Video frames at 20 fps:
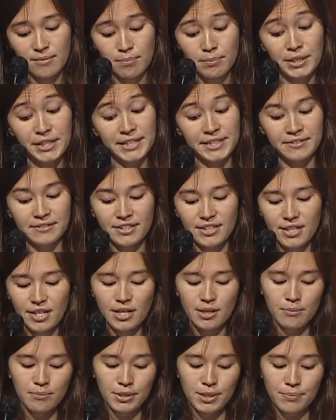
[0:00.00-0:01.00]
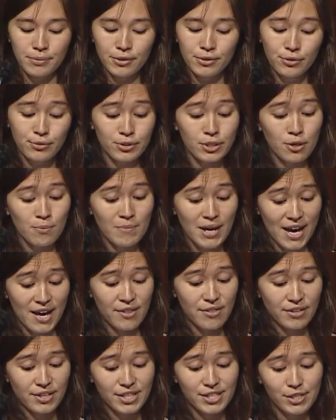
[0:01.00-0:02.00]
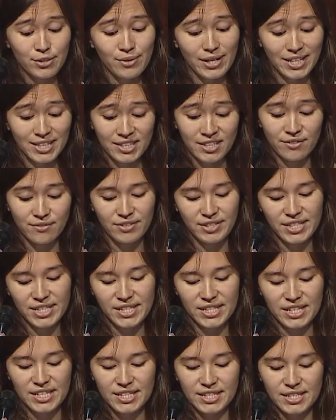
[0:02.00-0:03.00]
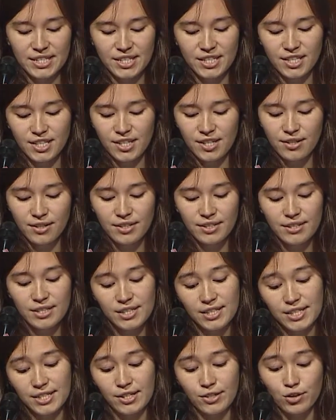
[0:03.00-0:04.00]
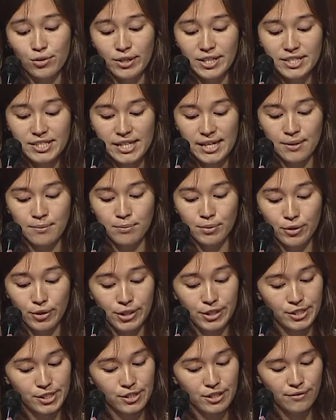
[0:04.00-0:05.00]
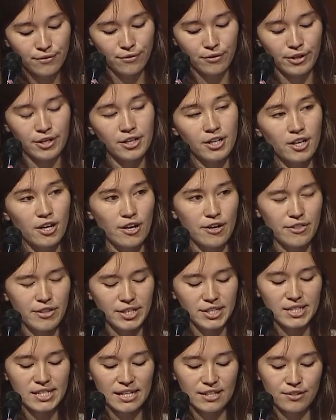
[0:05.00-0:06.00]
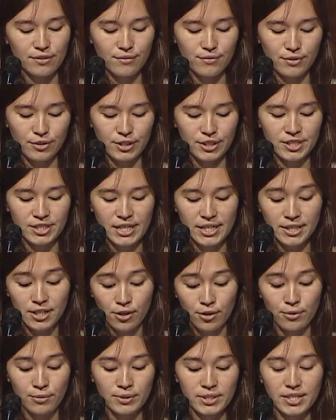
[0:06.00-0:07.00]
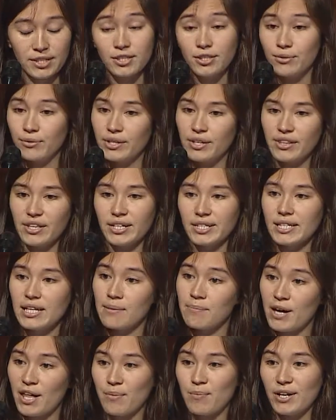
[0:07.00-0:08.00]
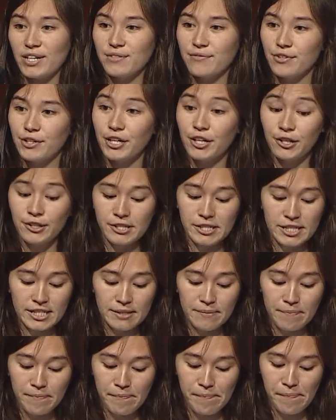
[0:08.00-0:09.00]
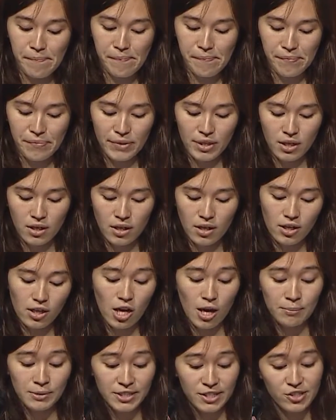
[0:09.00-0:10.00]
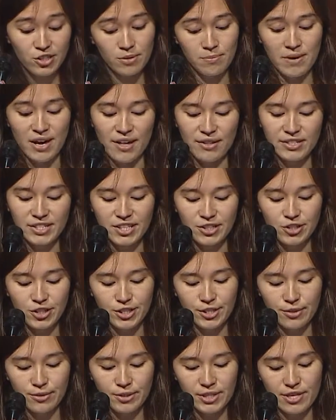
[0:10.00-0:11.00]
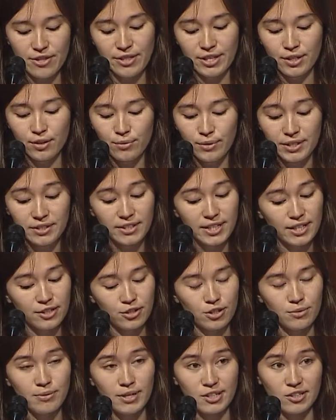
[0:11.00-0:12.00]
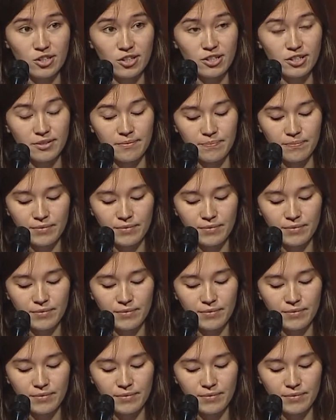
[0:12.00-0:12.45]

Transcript: But People who know math can do any of these things, since the traits that employers look for are things that you've learned and honed in doing things like Math Prize for Girls. Competition math teaches you to think quickly under pressure.